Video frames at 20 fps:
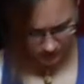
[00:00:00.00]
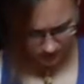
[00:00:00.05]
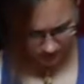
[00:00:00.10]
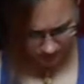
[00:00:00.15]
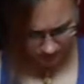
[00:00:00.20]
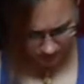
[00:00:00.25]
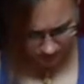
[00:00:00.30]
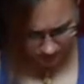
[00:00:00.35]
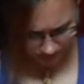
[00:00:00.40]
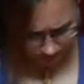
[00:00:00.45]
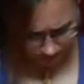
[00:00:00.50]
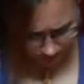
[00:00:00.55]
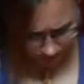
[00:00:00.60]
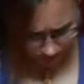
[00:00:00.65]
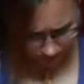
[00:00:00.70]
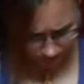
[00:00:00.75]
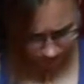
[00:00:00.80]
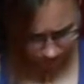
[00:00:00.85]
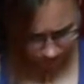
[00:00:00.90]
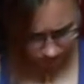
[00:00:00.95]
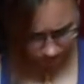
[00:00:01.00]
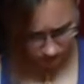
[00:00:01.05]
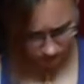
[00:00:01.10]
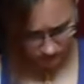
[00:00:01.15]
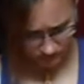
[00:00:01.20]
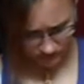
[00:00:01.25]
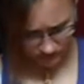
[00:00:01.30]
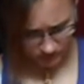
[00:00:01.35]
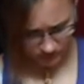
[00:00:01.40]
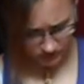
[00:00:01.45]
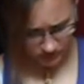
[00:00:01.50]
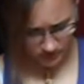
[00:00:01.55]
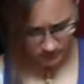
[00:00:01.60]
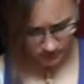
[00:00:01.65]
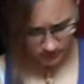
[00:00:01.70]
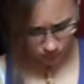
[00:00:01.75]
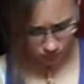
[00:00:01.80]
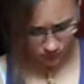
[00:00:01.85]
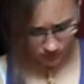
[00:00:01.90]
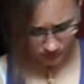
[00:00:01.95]
Um, and you
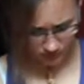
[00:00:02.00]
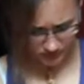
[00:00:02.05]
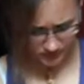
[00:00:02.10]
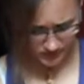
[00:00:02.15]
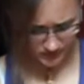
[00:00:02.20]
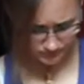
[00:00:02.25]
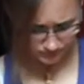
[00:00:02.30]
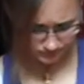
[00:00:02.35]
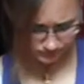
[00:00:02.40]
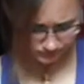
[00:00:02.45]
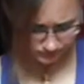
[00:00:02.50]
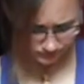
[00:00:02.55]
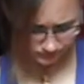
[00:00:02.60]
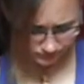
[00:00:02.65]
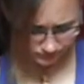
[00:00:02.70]
keep on working it.